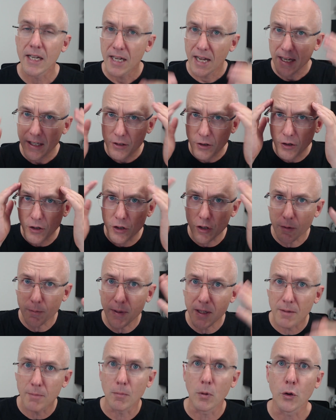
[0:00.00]
so that you can be
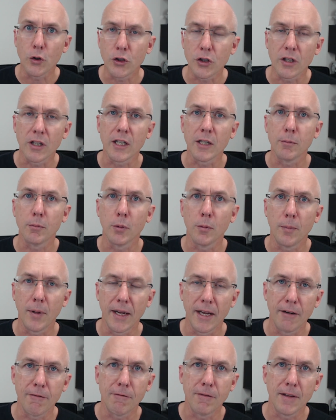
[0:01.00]
emotionally
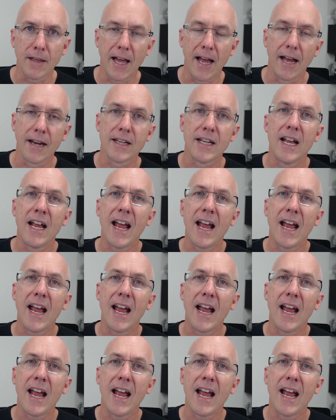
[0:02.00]
prepared for that